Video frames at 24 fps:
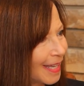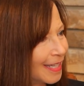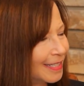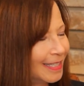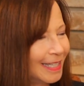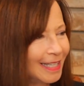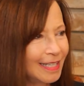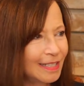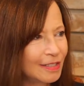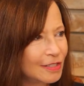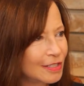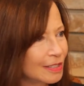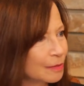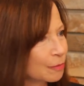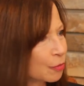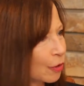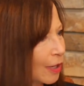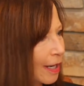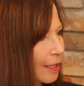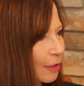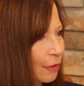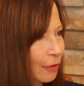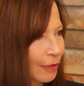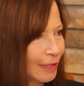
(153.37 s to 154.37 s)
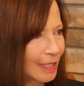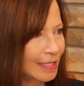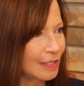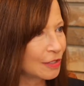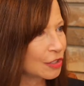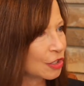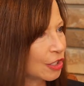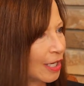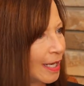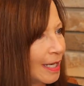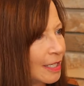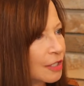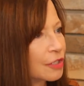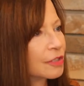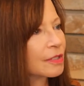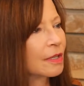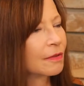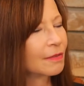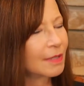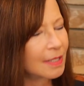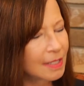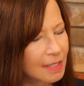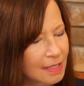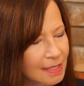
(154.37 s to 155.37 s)
Needs and priorities change.
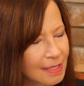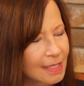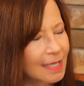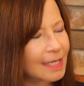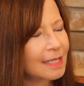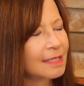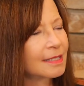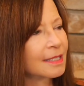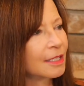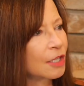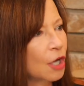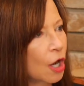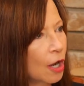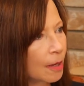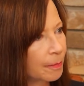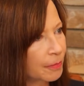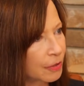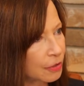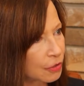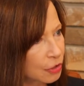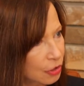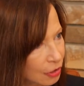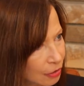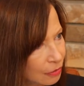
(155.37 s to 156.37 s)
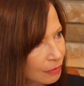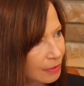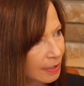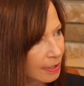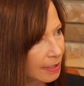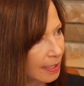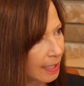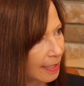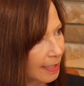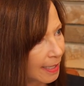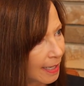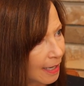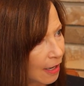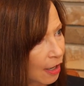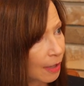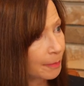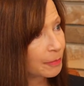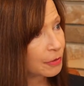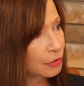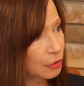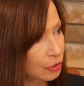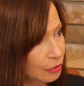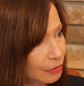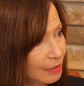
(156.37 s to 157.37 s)
So this is an opportunity
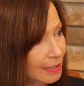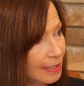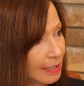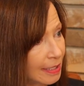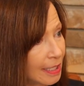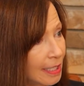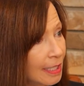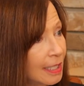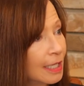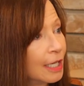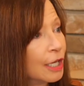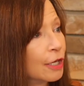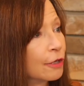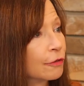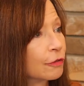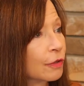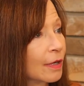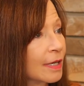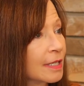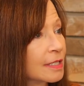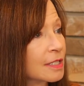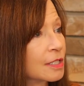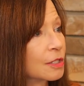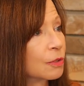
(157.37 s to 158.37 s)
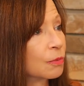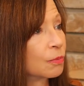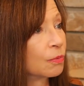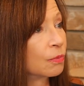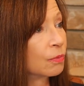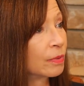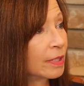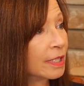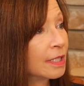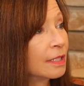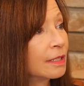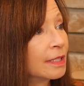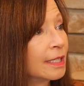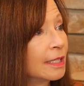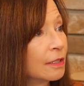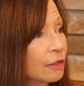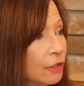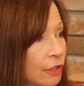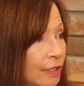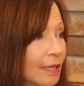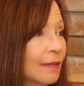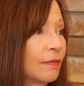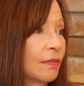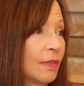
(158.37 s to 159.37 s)
for us to really
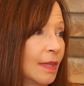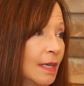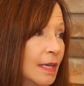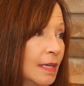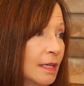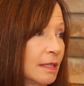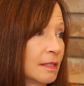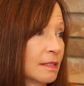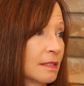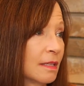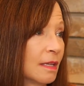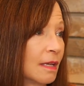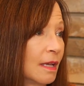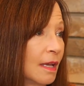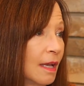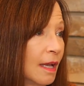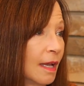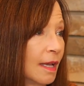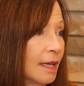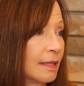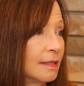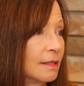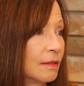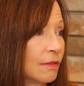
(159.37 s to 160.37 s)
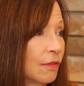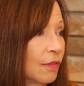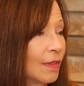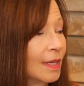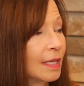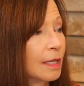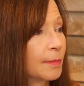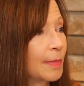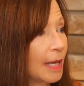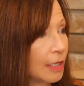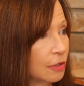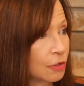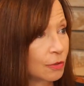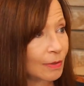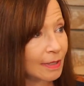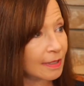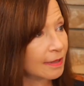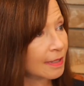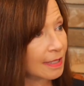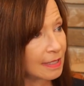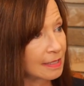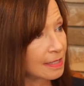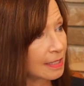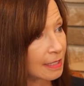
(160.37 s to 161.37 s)
look at things and think about
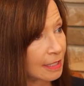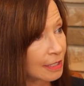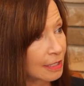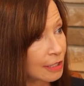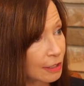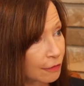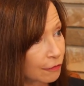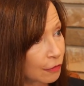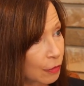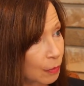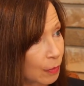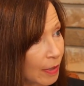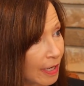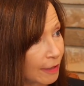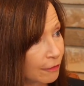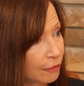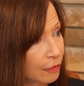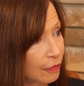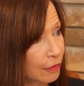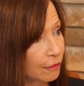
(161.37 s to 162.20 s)
doing things in a different way for